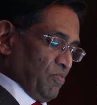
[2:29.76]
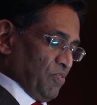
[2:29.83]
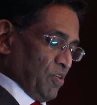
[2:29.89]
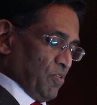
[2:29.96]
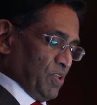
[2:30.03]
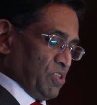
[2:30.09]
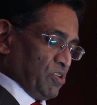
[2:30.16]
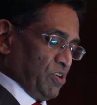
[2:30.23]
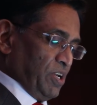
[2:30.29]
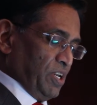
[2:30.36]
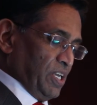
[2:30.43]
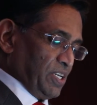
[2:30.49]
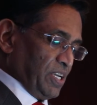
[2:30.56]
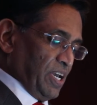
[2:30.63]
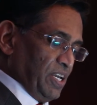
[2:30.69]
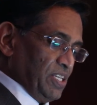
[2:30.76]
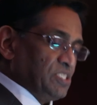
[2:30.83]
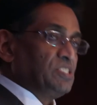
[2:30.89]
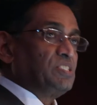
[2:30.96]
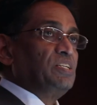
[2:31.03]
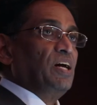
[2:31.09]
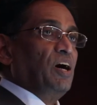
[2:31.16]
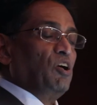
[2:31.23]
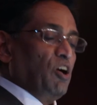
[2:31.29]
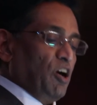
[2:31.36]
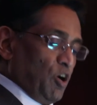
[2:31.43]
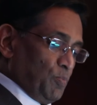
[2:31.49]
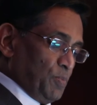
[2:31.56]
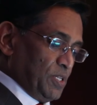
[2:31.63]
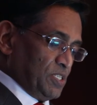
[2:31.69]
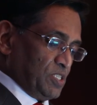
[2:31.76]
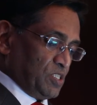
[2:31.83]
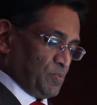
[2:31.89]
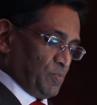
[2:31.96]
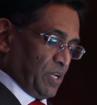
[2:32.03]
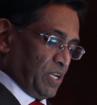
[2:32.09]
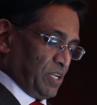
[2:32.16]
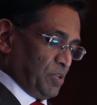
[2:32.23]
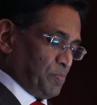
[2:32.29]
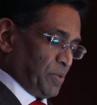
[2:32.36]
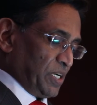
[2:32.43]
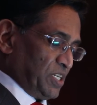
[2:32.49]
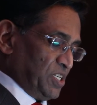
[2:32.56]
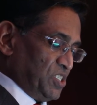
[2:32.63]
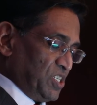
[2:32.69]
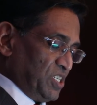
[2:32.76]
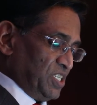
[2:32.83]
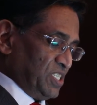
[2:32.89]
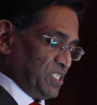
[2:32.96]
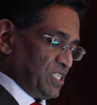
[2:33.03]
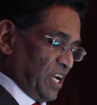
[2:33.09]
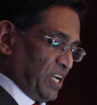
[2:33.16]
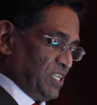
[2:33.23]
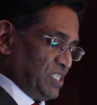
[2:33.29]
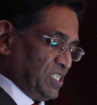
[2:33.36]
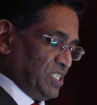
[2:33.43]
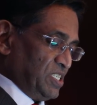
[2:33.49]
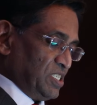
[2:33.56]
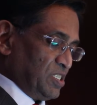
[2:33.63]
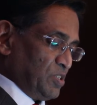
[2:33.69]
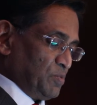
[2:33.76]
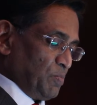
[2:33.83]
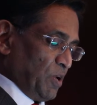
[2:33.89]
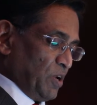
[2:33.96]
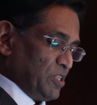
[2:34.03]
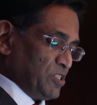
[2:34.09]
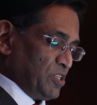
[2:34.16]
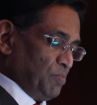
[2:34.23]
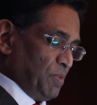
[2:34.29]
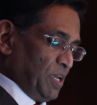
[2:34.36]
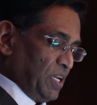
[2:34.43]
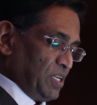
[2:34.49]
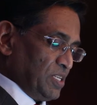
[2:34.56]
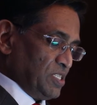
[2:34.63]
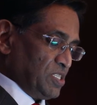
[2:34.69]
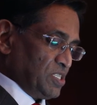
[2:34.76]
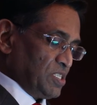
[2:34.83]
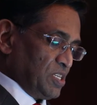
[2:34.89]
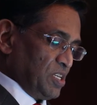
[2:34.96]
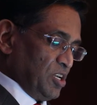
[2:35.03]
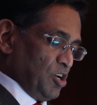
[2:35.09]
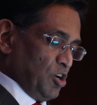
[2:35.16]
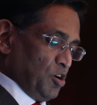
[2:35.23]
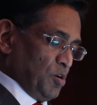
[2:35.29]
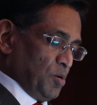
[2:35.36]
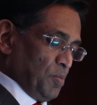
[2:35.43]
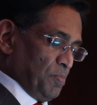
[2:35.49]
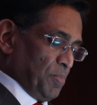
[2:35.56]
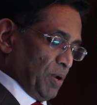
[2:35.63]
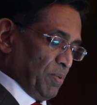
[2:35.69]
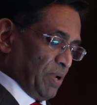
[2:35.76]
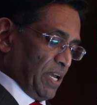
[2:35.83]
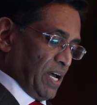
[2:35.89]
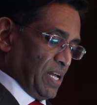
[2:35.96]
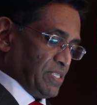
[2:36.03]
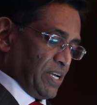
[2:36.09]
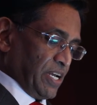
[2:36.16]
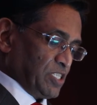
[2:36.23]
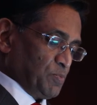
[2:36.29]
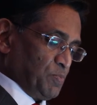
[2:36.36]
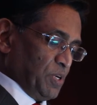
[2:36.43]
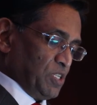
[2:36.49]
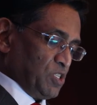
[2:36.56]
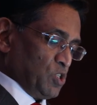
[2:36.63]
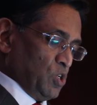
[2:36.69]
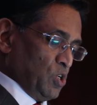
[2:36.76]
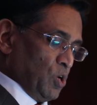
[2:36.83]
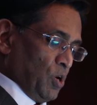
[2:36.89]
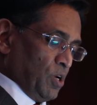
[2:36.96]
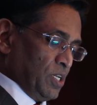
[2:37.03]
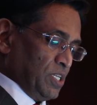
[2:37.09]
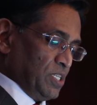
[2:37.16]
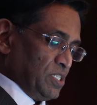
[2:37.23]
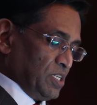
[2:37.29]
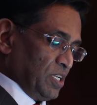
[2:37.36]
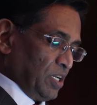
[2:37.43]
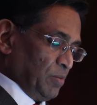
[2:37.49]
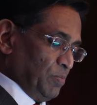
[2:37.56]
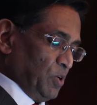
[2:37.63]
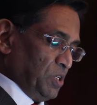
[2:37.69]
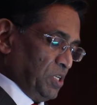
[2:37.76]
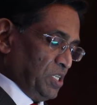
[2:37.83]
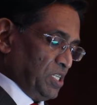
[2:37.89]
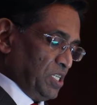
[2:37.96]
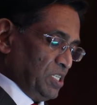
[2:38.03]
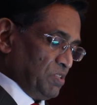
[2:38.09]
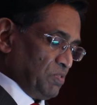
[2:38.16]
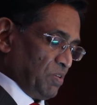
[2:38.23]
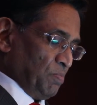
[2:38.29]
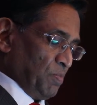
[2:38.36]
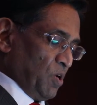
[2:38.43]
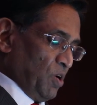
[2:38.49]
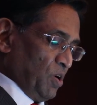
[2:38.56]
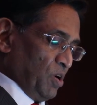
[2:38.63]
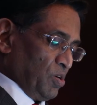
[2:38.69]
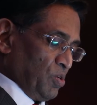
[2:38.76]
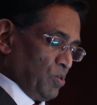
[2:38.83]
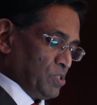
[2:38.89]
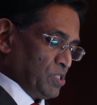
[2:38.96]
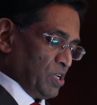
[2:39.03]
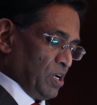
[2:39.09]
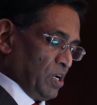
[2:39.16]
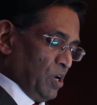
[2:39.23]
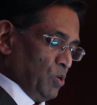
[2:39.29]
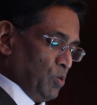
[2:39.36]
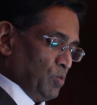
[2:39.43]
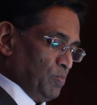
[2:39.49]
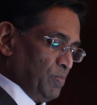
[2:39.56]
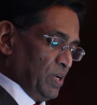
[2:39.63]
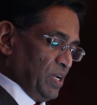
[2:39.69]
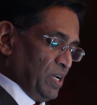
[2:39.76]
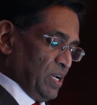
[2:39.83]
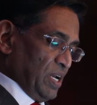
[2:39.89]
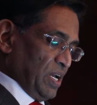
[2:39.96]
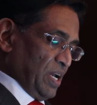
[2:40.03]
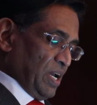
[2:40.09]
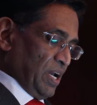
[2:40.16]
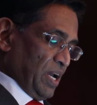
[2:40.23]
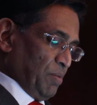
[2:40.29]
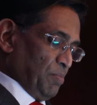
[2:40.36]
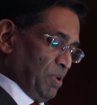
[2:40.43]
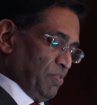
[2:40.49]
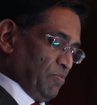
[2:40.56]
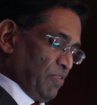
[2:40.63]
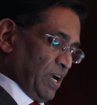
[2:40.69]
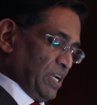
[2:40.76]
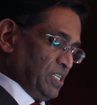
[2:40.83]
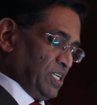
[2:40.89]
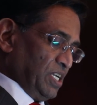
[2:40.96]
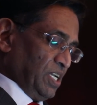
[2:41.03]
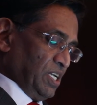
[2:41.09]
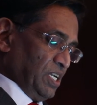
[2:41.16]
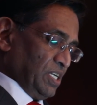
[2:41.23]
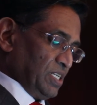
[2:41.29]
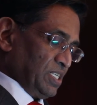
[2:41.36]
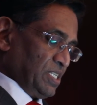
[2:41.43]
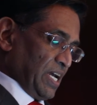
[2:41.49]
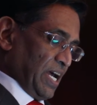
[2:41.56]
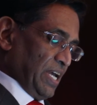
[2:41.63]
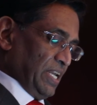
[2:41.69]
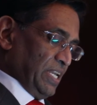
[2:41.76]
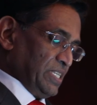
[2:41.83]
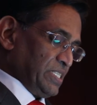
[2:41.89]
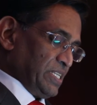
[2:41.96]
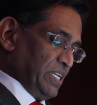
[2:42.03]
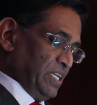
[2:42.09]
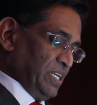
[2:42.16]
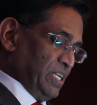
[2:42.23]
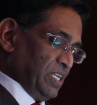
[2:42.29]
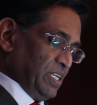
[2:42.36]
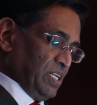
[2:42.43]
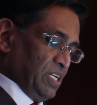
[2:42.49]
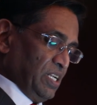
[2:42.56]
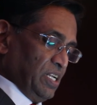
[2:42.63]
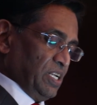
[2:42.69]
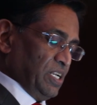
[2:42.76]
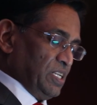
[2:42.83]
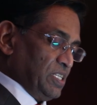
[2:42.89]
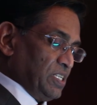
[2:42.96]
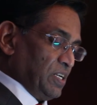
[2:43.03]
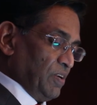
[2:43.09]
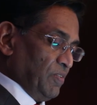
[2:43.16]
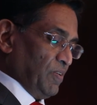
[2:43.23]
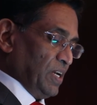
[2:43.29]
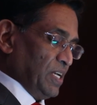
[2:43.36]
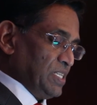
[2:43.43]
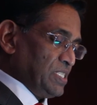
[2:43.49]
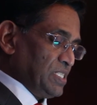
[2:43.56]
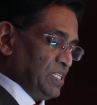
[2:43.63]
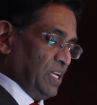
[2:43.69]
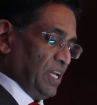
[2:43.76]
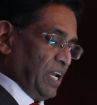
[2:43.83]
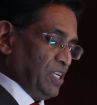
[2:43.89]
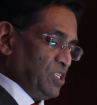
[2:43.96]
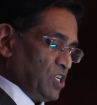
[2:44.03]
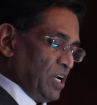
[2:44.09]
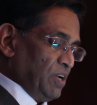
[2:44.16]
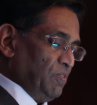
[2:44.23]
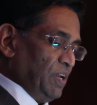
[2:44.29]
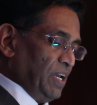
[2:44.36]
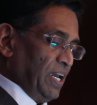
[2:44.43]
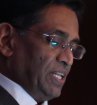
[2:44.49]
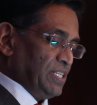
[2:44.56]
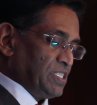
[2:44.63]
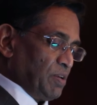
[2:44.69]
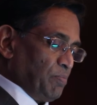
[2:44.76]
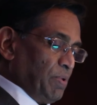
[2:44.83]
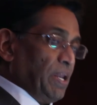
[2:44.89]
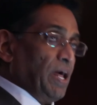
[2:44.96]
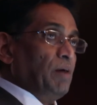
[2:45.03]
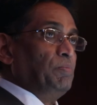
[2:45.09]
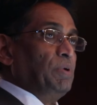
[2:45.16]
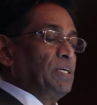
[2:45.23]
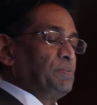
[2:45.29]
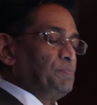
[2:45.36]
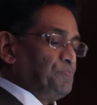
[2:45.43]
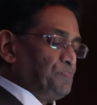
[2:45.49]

For over three decades now, governments, medical practitioners, scientists, policymakers, public health experts, donors, and communities from all across the globe have been fighting tirelessly to reverse the HIV/AIDS epidemic.